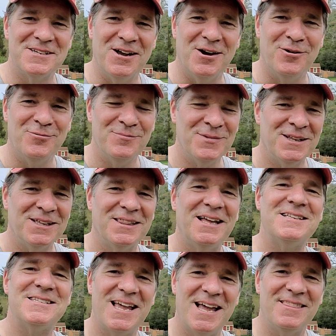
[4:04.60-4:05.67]
So
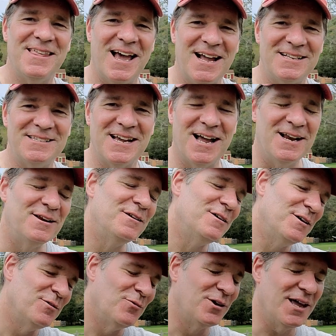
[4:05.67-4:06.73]
let's get that done.
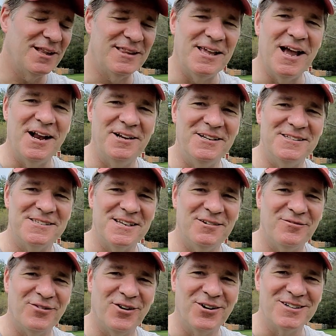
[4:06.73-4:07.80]
We'll get the onions in
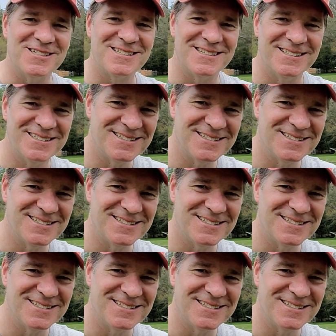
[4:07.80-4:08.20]
first.